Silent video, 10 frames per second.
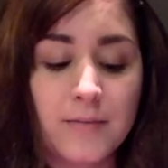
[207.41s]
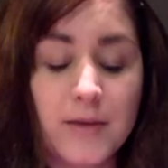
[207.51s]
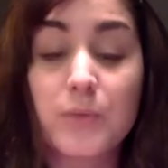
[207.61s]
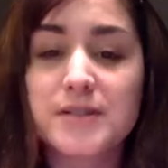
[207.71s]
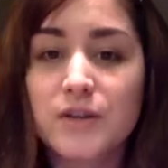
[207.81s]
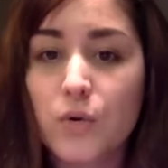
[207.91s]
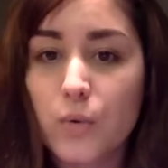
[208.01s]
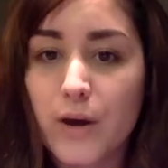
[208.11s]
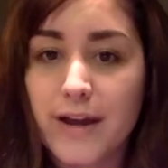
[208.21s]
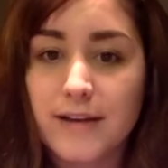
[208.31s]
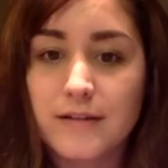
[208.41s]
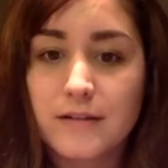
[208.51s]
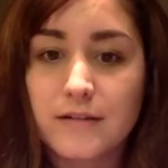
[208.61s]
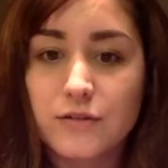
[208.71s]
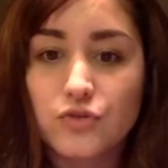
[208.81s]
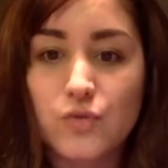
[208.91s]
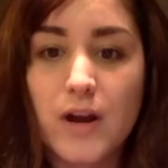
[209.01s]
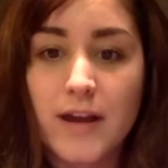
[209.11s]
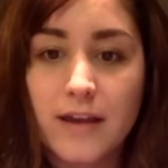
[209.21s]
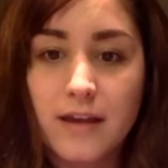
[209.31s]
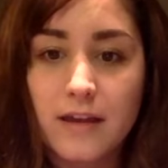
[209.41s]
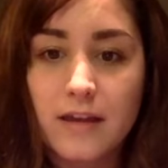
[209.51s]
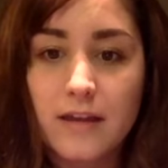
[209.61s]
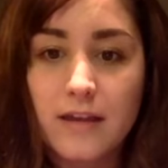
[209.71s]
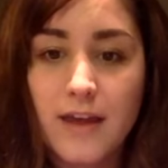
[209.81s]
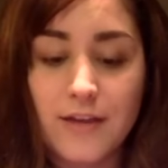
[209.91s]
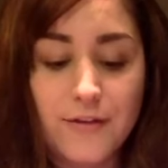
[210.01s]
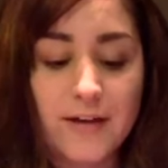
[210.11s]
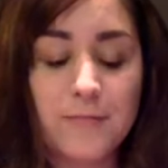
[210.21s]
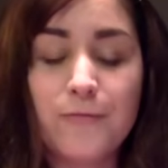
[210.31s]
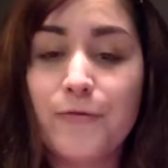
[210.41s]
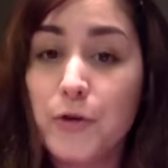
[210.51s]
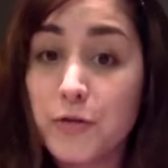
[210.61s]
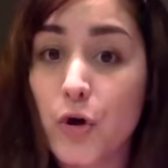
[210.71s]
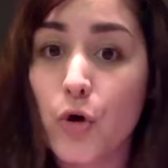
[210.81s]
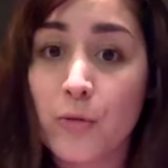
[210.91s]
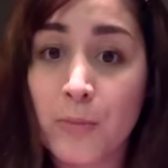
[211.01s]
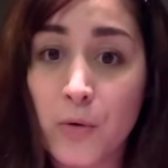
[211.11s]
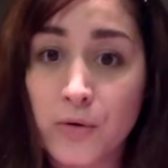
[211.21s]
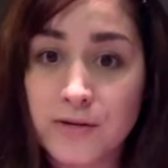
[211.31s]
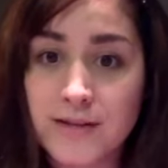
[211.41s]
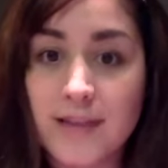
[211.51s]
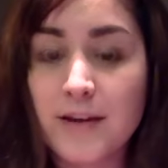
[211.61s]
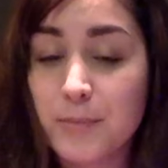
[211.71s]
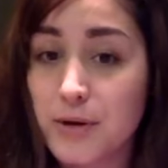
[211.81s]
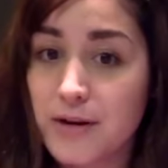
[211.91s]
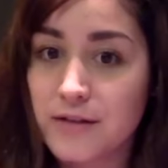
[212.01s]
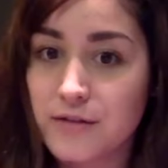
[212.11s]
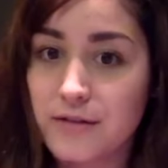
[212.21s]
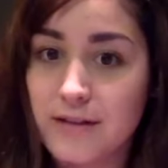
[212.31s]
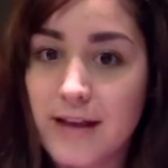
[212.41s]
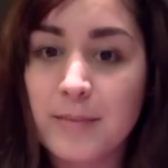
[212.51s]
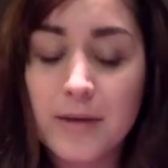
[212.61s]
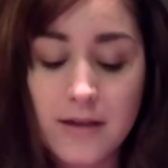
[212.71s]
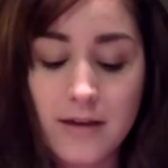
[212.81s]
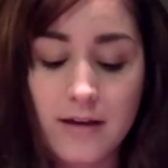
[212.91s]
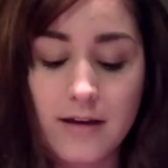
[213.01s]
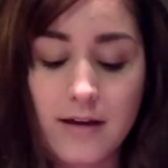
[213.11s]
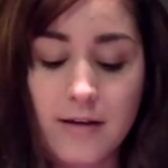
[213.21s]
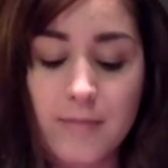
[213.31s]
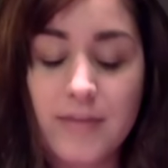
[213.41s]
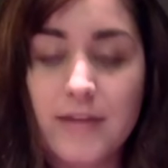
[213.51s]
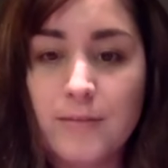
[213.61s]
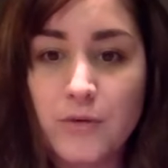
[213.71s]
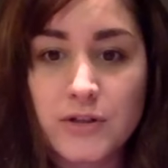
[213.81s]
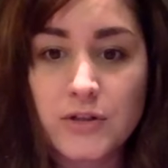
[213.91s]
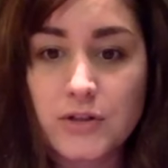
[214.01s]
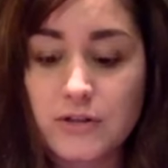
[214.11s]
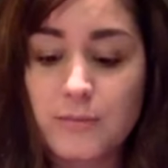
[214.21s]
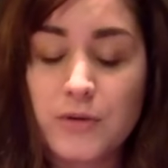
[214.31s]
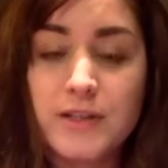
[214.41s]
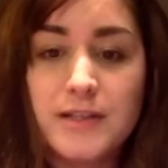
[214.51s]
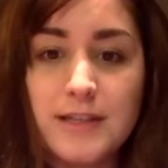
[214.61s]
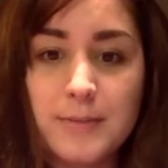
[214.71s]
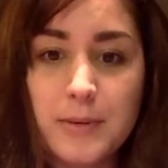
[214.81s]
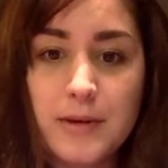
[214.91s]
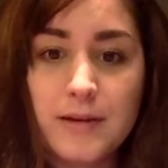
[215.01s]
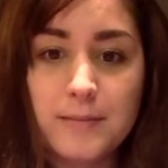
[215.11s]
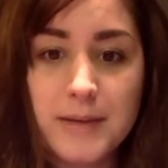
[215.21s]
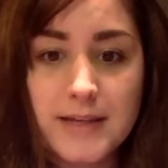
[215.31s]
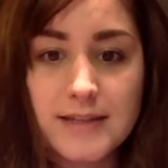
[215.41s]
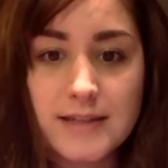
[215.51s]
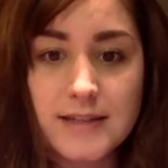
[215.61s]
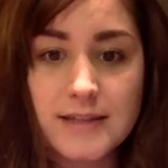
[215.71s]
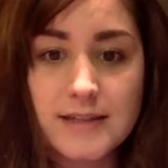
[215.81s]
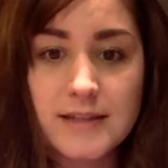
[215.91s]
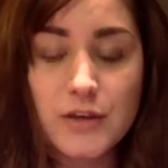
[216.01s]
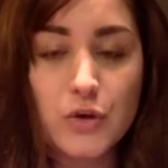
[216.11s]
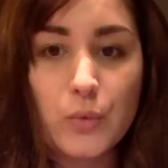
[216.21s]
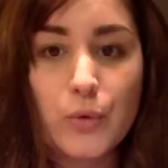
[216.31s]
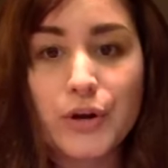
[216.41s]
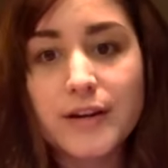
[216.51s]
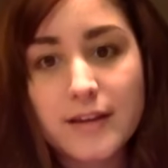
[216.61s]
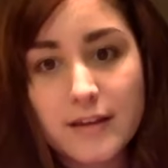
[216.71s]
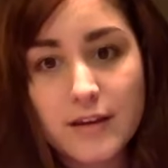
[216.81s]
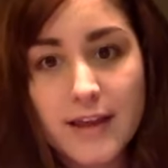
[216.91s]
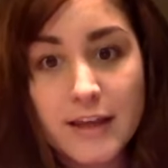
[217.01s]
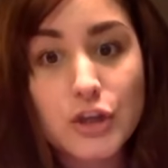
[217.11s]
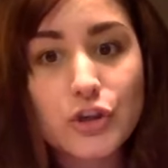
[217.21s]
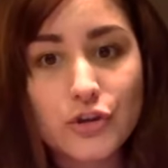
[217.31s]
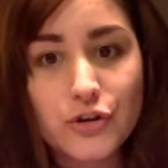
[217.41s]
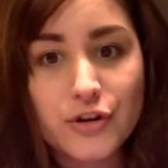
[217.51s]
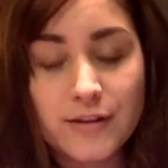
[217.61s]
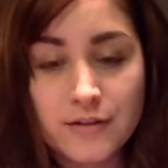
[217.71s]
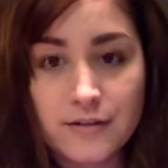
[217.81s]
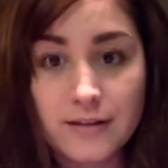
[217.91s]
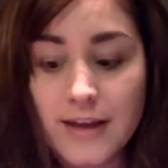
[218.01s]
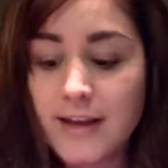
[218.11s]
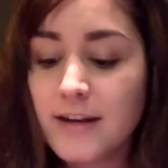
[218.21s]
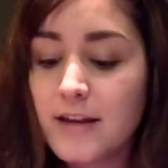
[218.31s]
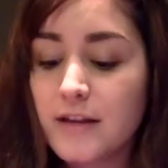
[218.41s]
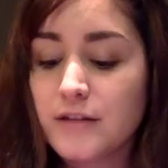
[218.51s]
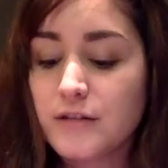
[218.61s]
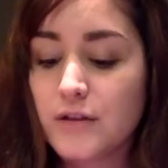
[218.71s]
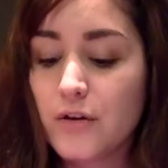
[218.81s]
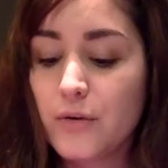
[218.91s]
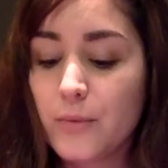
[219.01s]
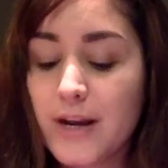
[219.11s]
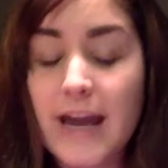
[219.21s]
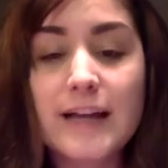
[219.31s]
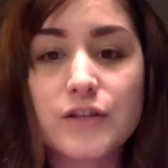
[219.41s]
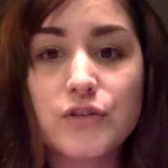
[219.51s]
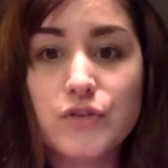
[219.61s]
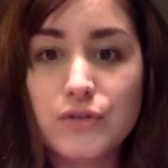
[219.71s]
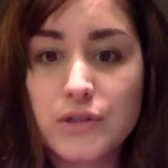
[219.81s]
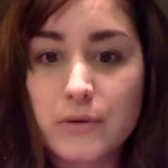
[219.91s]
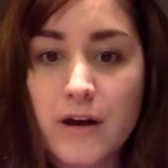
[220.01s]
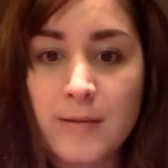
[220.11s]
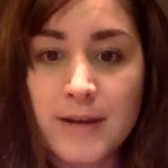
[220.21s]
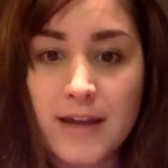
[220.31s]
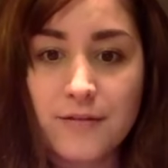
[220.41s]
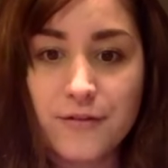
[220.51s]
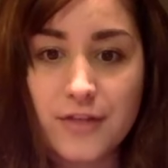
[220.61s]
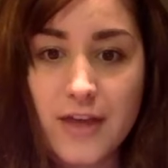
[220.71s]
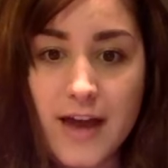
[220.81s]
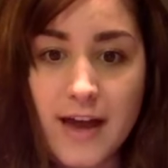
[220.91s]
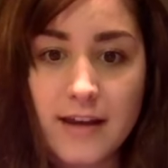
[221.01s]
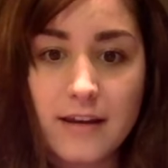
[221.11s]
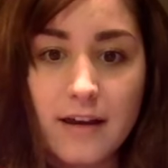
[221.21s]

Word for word: it wasn't quite drying if I filled the whole mold and then put it under the lamp. The more deep pieces were getting cured under the light. So what I had to do to accommodate for that